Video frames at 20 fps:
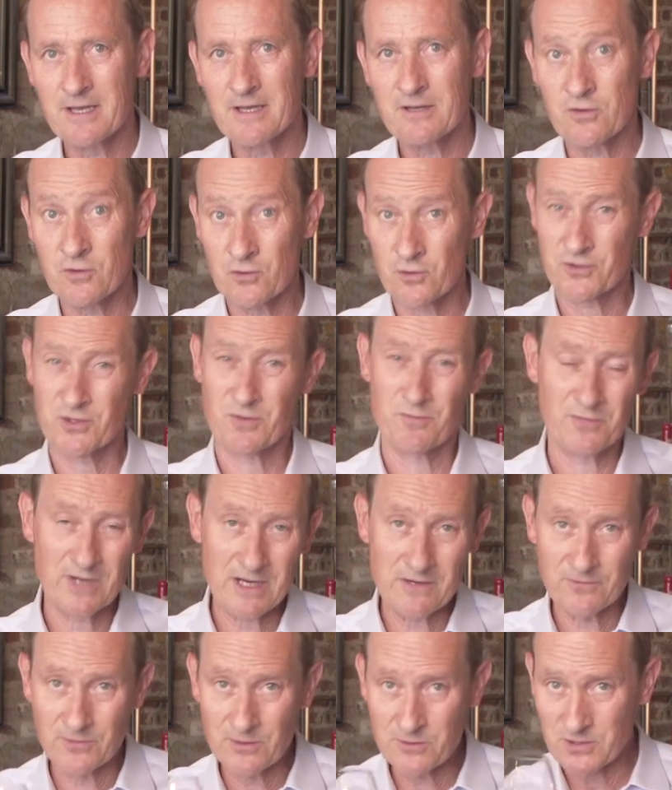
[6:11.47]
You've got some
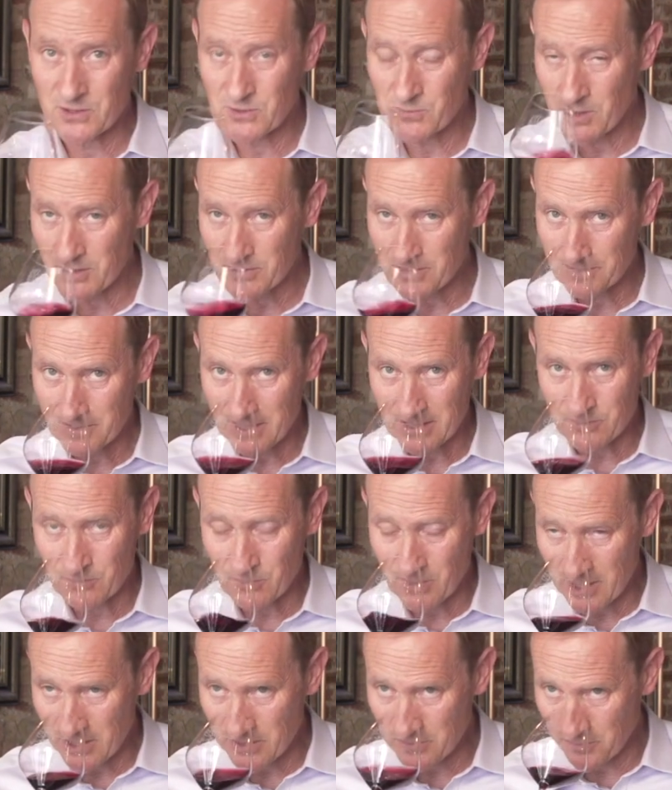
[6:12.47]
red fruits as well, some nice
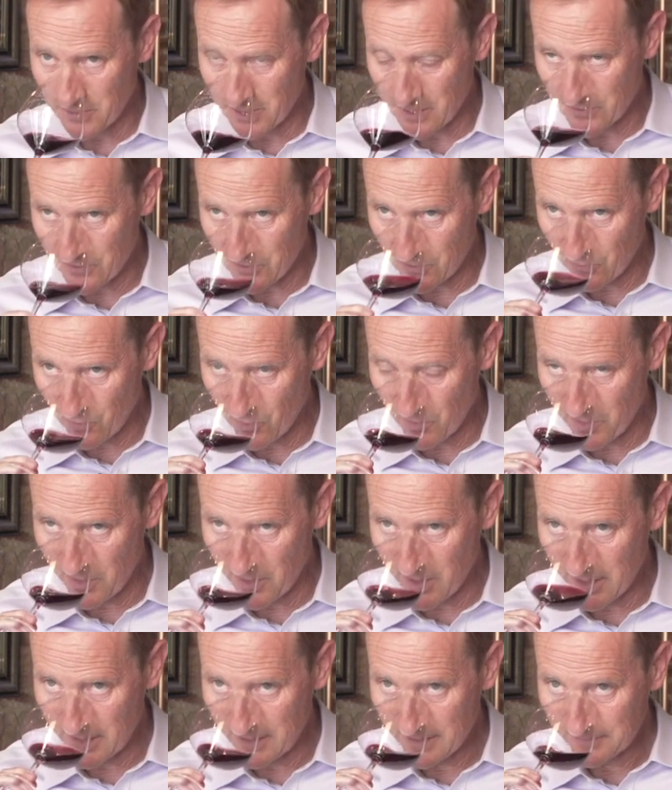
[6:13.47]
raspberry and
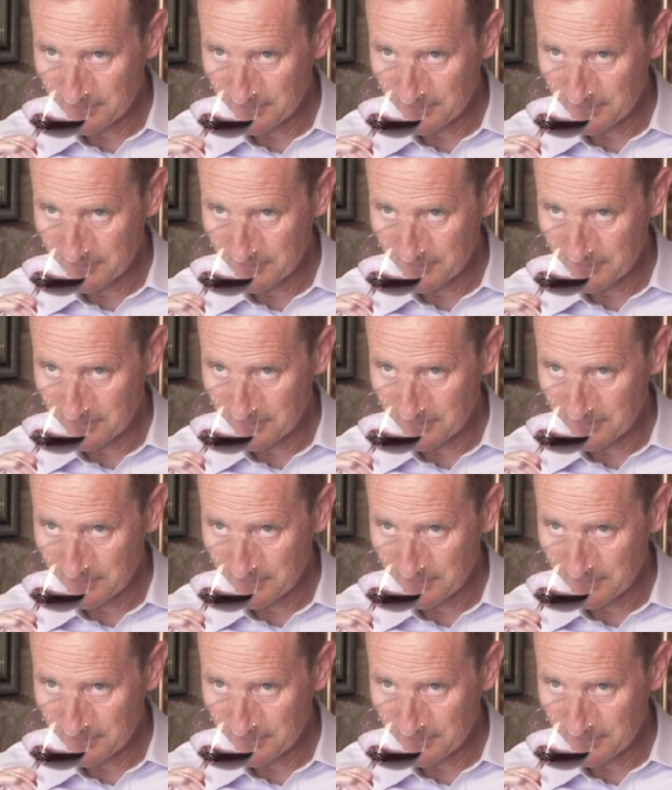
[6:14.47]
strawberry.